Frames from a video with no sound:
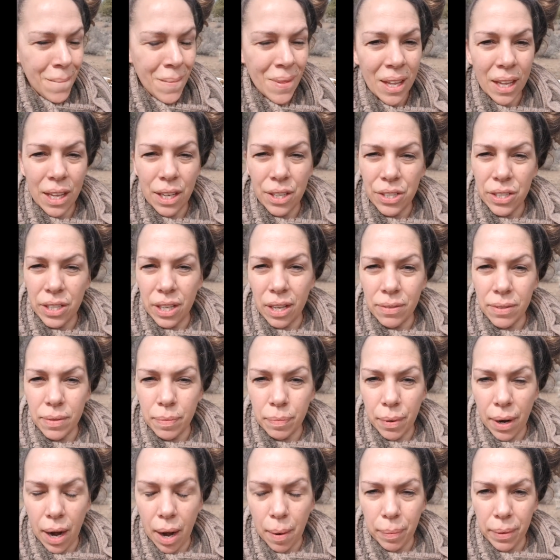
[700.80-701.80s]
Get yourself some
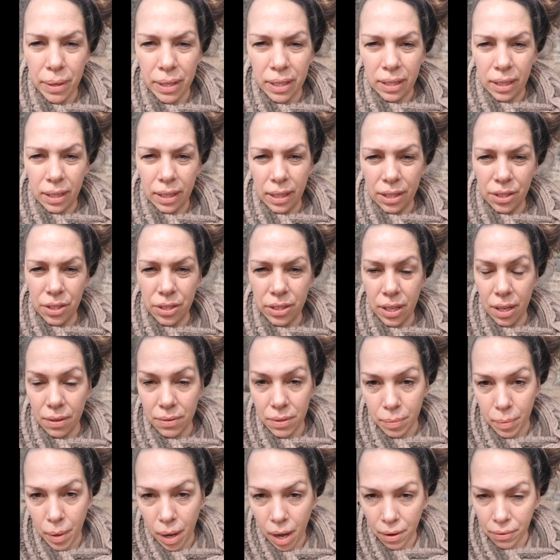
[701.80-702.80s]
property. Get yourself
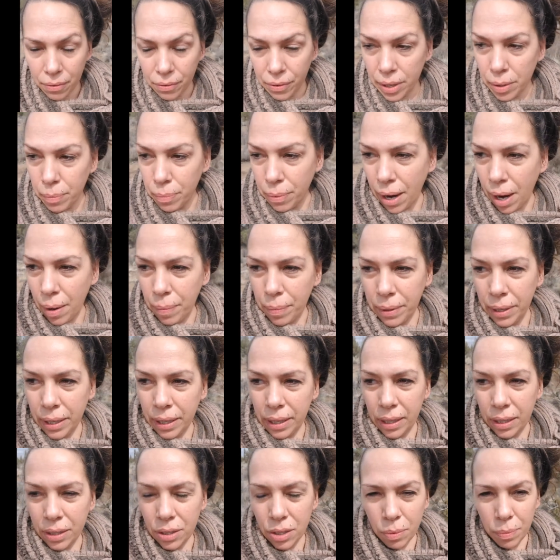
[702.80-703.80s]
some off-grid
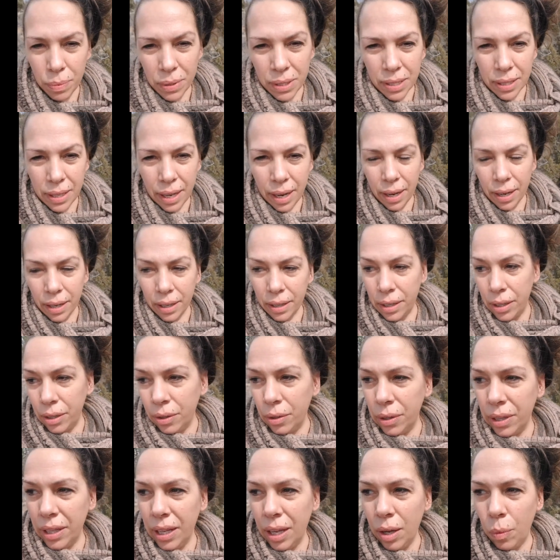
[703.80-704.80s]
property. Don't be scared. You
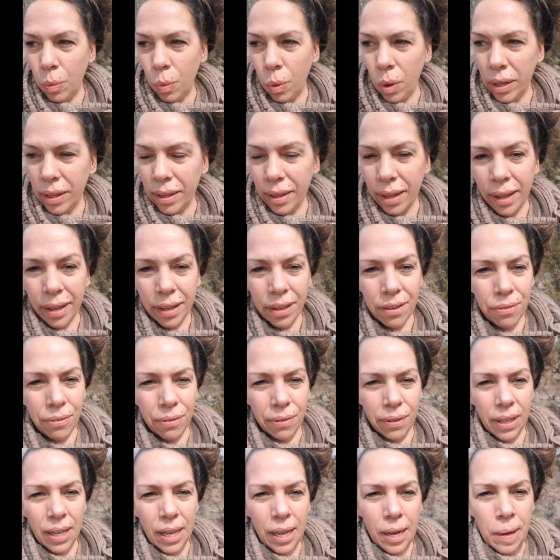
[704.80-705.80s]
only get one life.
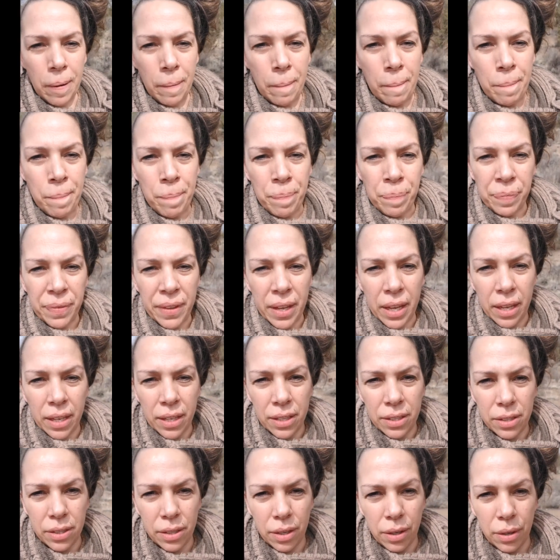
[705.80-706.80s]

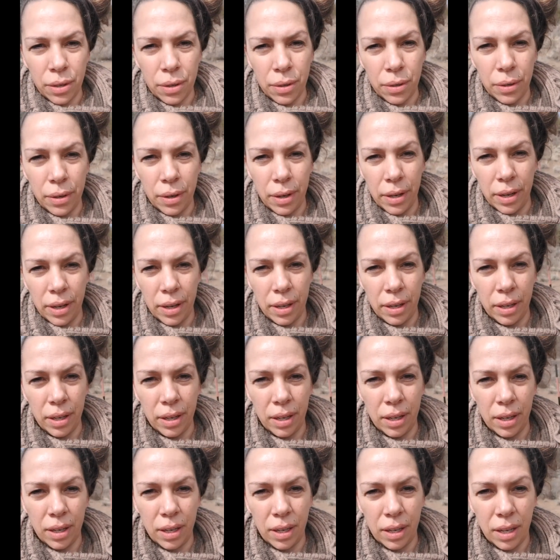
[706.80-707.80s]
So
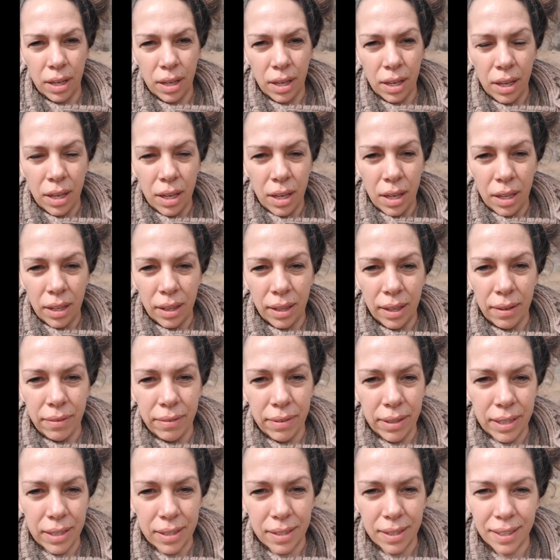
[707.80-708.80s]
live
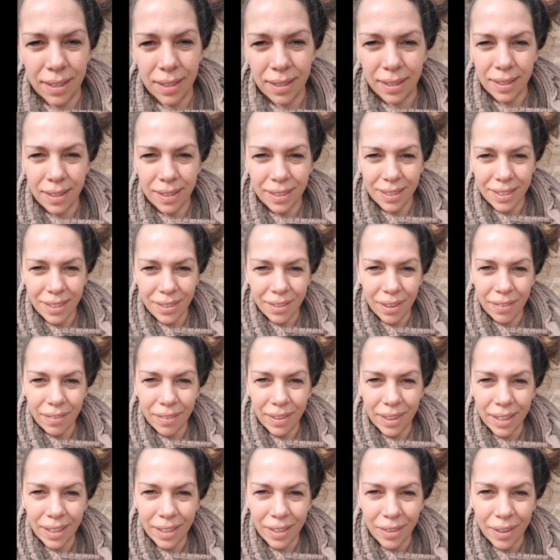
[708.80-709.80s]
it. Do
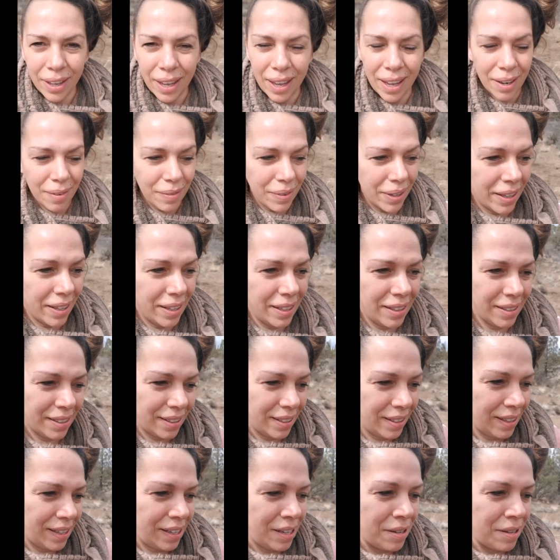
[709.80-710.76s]
everything you can with it.